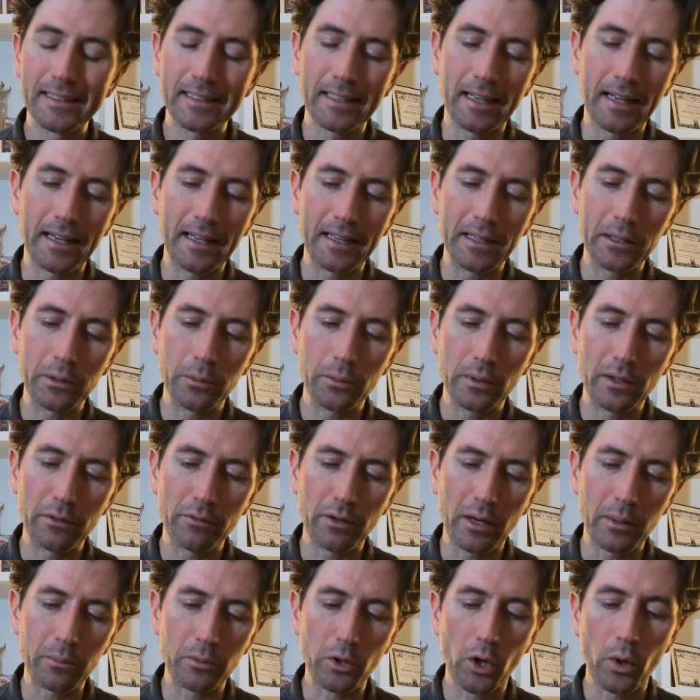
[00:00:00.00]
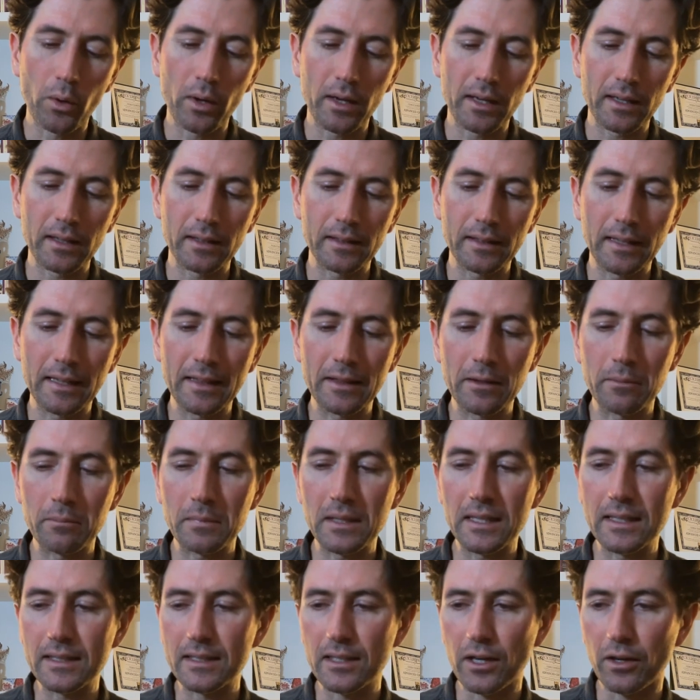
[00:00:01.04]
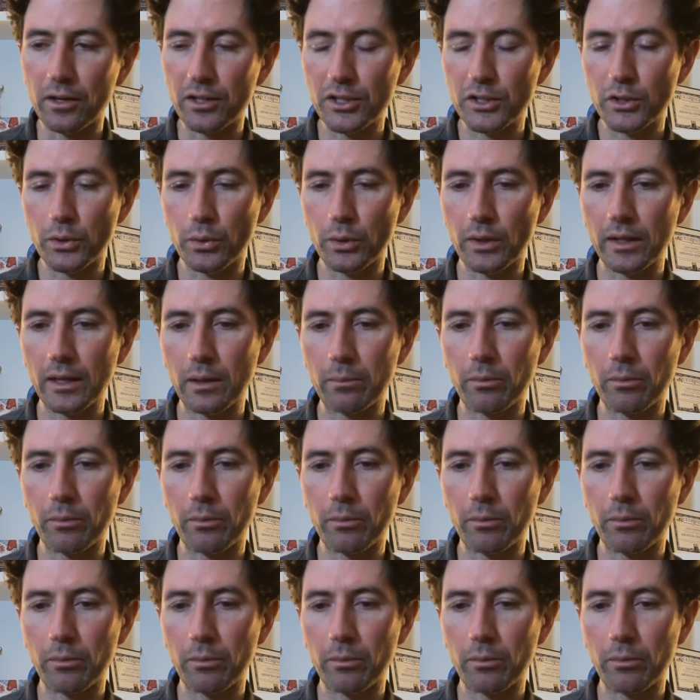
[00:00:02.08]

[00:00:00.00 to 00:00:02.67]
If I'm going in the meat territory,